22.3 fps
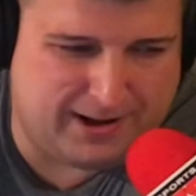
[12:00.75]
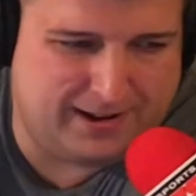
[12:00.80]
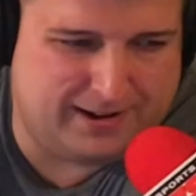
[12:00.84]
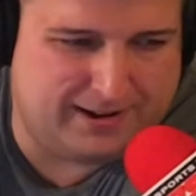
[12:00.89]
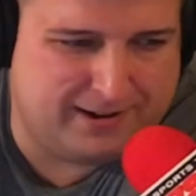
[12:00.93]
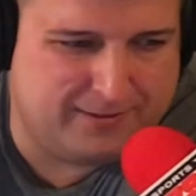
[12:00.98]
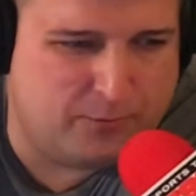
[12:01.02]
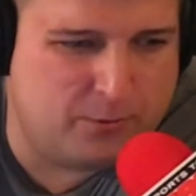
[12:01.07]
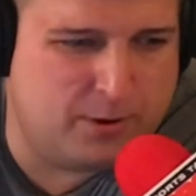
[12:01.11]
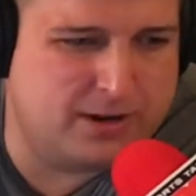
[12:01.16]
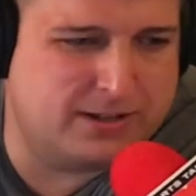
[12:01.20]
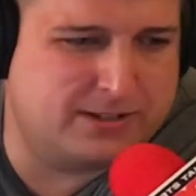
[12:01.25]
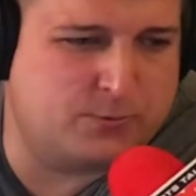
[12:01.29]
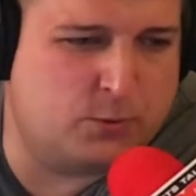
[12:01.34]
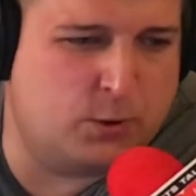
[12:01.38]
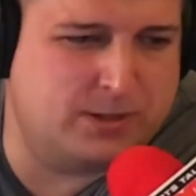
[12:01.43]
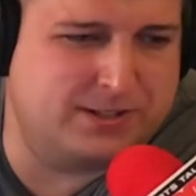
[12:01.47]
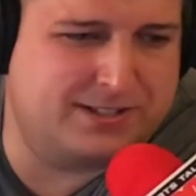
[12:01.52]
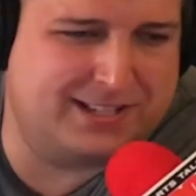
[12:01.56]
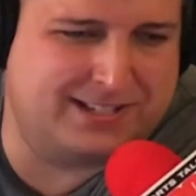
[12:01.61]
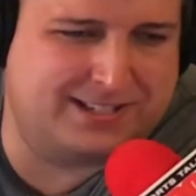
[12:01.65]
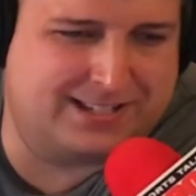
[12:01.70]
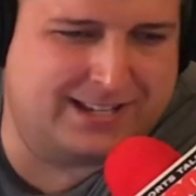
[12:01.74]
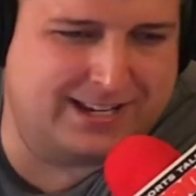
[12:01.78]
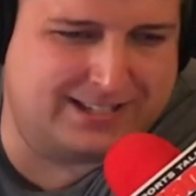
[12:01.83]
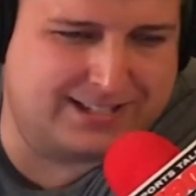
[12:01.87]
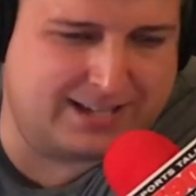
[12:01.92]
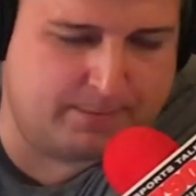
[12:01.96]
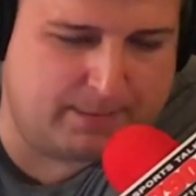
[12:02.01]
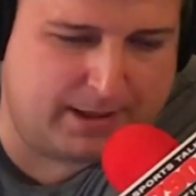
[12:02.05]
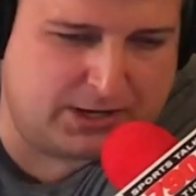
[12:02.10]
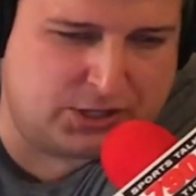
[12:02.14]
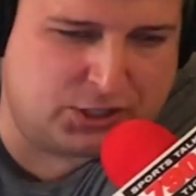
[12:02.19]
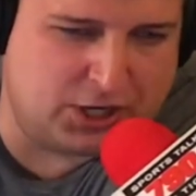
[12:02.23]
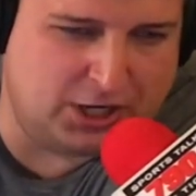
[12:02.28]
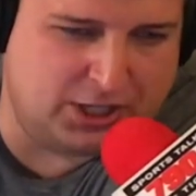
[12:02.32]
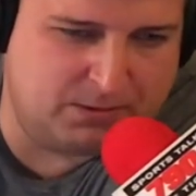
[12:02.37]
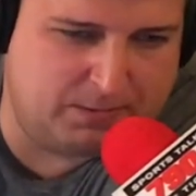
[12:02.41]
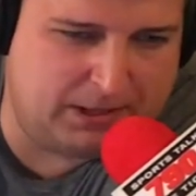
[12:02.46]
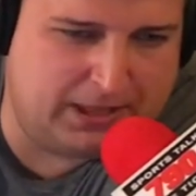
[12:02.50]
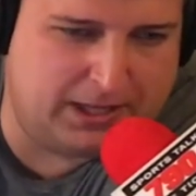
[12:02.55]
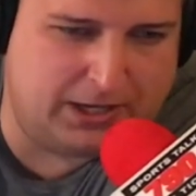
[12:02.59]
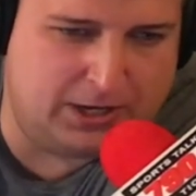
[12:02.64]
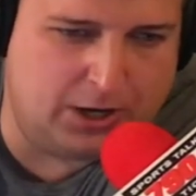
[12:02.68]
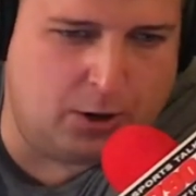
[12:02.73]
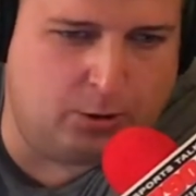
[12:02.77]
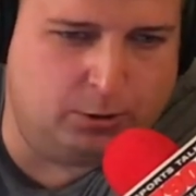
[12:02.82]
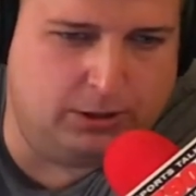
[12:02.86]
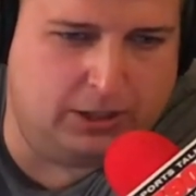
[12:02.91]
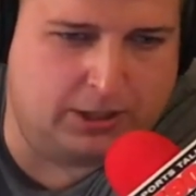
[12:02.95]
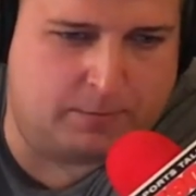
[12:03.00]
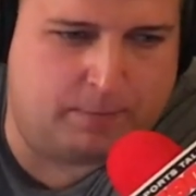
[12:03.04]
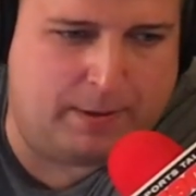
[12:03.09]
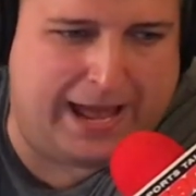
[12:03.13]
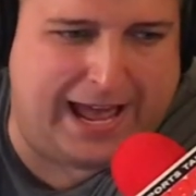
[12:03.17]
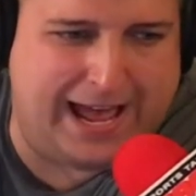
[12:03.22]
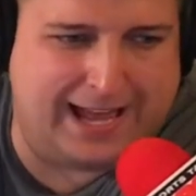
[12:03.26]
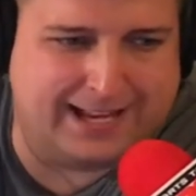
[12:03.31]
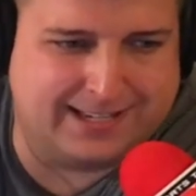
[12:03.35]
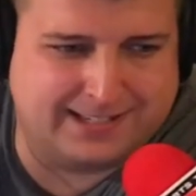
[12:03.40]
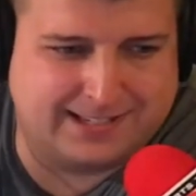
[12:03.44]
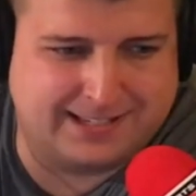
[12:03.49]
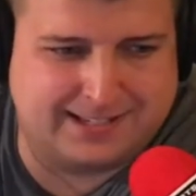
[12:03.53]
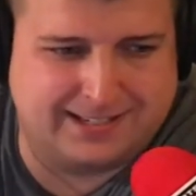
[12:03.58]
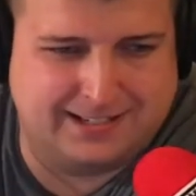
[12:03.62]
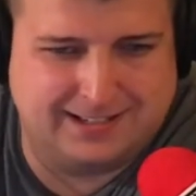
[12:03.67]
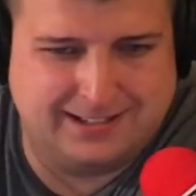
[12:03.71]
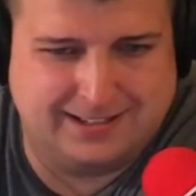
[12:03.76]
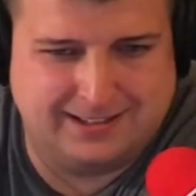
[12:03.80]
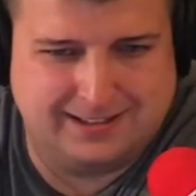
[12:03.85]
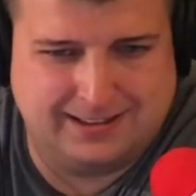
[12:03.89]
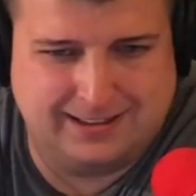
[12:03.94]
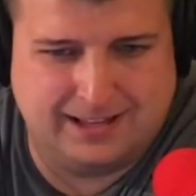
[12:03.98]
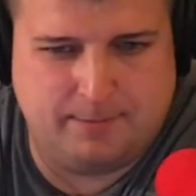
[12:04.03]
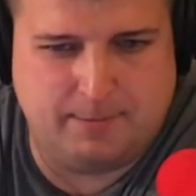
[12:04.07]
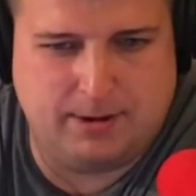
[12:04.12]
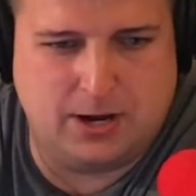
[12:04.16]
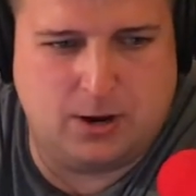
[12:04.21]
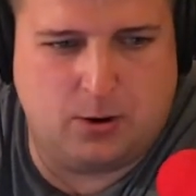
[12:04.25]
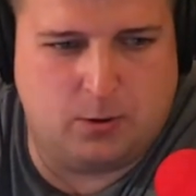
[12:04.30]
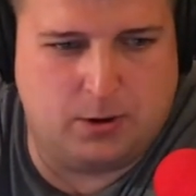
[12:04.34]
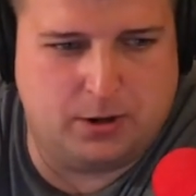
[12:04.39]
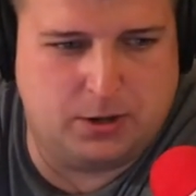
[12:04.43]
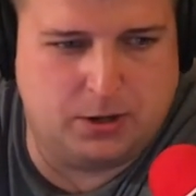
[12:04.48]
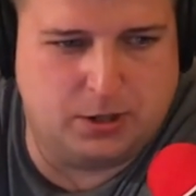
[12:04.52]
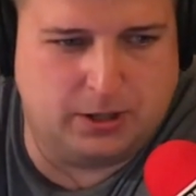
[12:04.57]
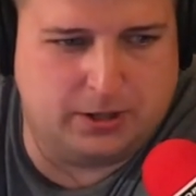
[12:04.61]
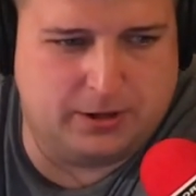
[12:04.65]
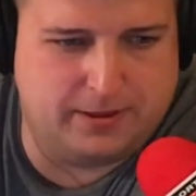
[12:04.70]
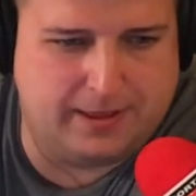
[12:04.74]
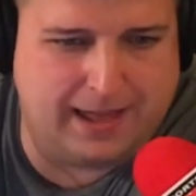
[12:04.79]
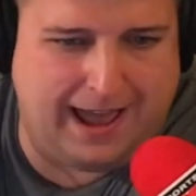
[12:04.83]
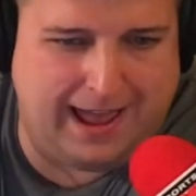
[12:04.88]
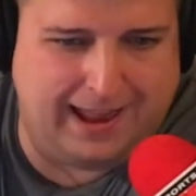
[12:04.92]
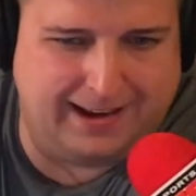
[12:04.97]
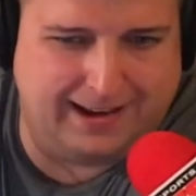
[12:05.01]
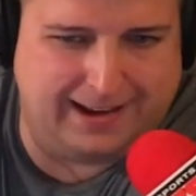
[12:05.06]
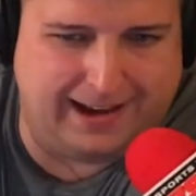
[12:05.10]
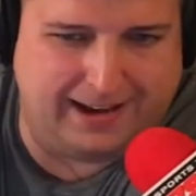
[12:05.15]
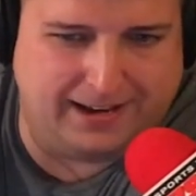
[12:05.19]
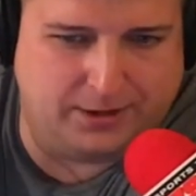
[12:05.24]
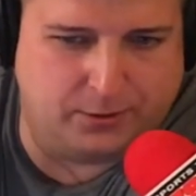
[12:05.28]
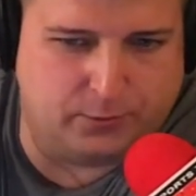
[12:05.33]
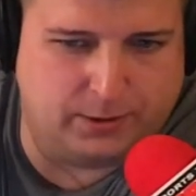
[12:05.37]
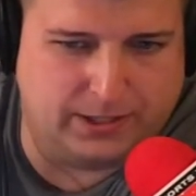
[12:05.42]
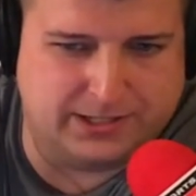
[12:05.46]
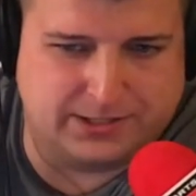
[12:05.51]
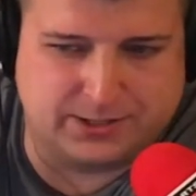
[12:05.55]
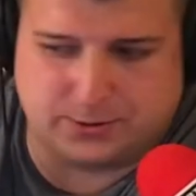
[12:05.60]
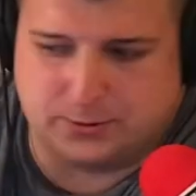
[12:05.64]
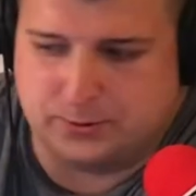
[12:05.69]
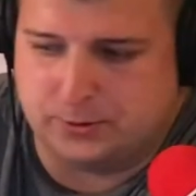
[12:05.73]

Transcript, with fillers: on. Where's where's the system that shows me the no look pass? Let me know where you learned that in Andy Reid